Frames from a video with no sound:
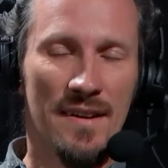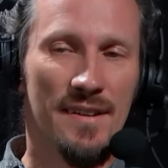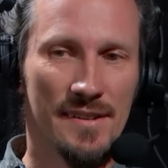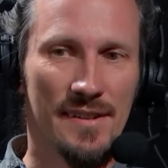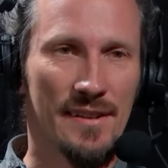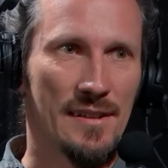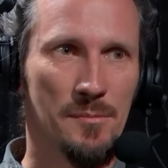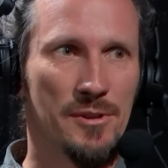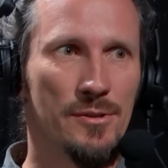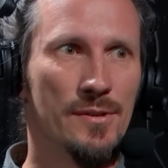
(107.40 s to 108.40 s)
Exactly,
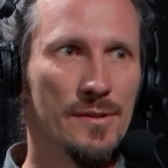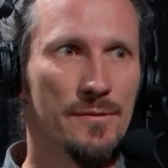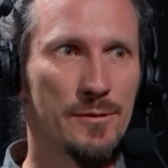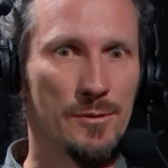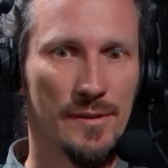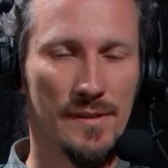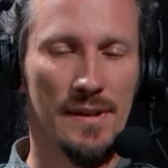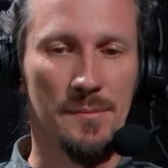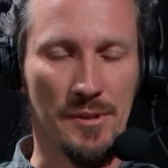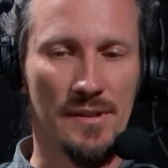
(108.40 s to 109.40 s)
because of course,
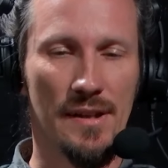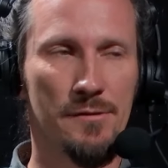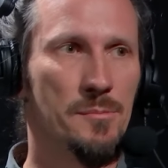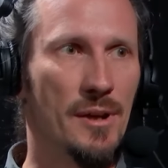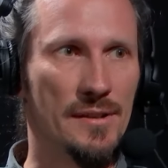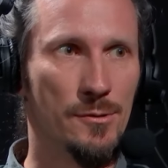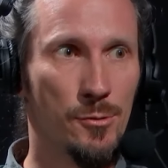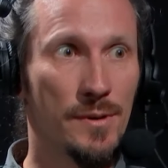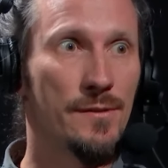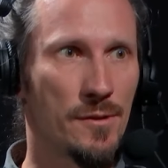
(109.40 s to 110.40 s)
I mean, everybody
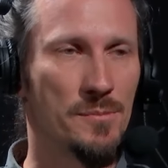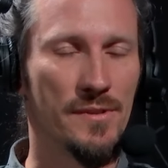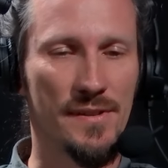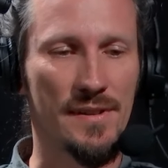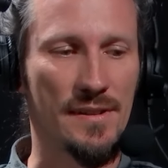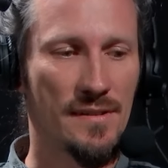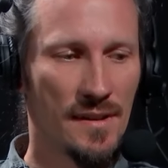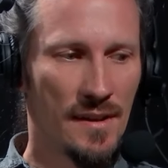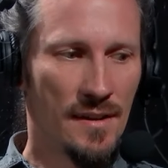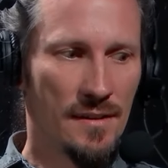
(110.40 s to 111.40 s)
who is from the scene
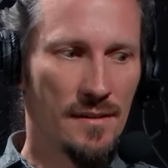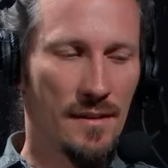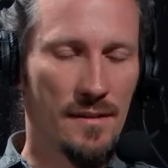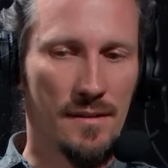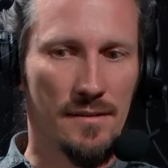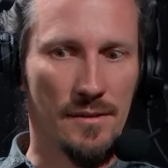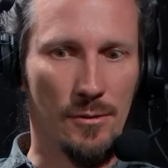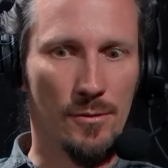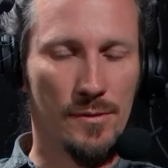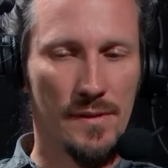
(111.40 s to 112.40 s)

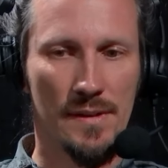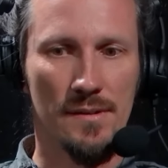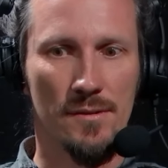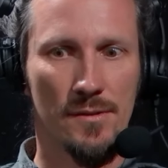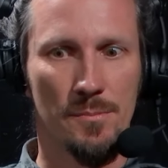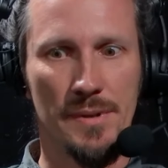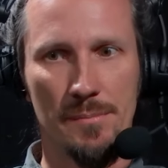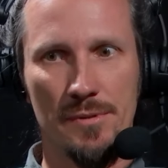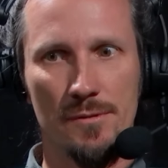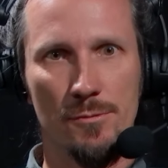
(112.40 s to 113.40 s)
knows, and also
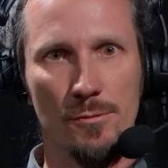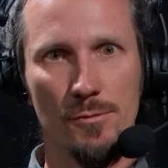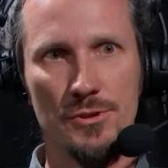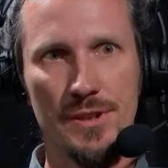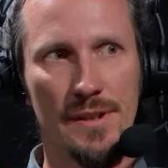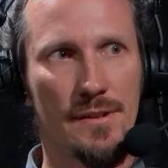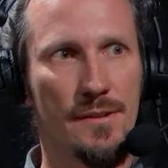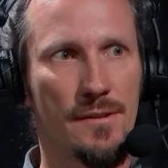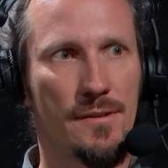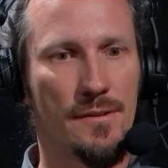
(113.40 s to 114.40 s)
people who
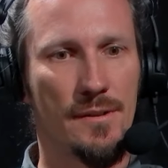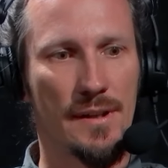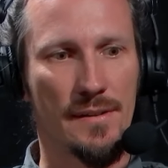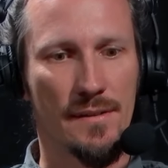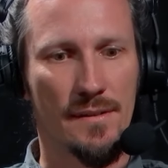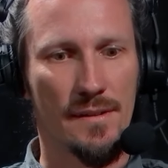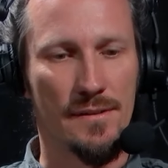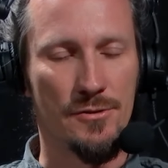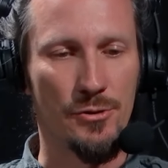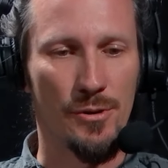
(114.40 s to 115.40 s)
share and
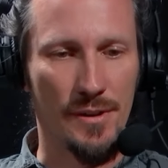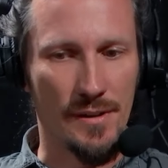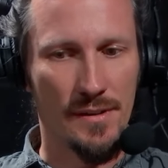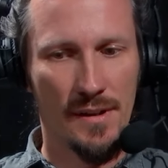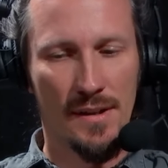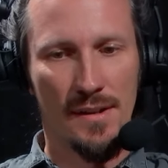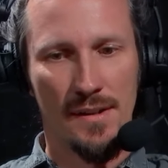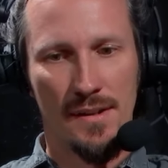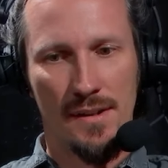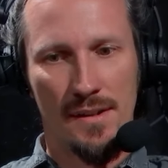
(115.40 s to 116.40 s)
enjoy
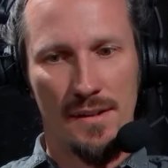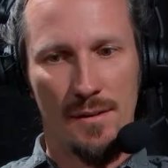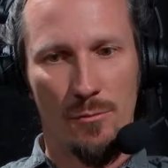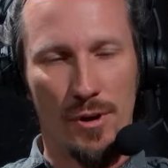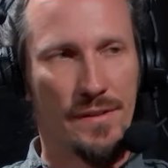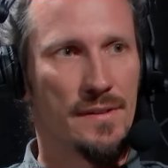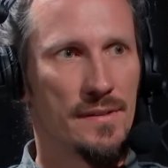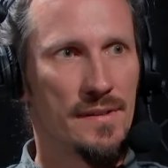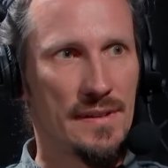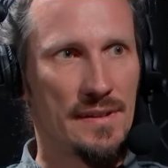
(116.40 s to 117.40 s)
what the
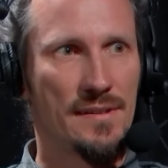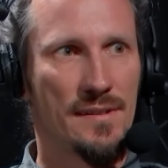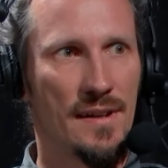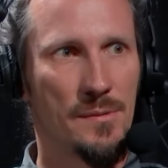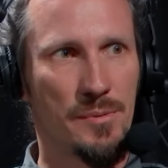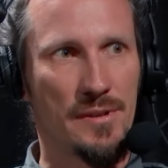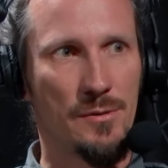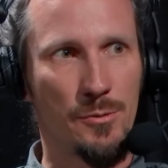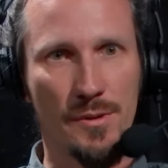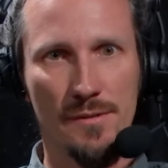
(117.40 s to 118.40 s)
scene has been
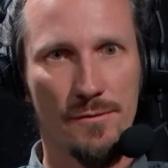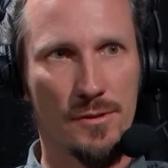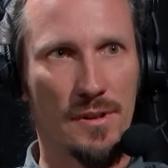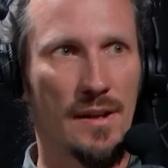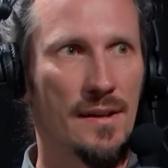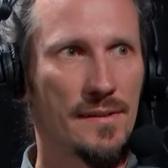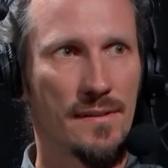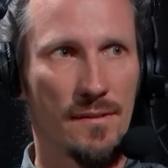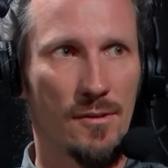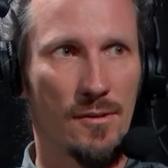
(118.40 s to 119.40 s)
doing for the
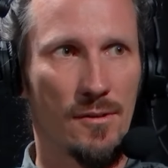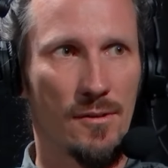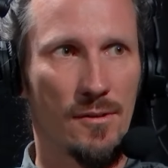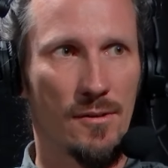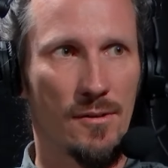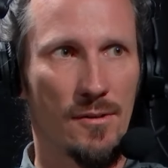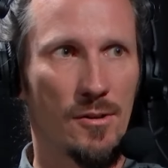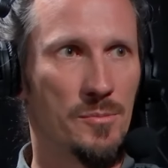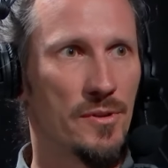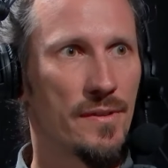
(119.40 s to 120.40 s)
last
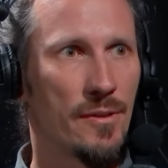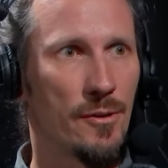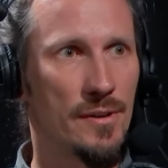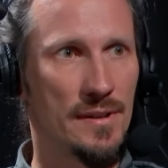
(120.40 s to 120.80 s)
almost 30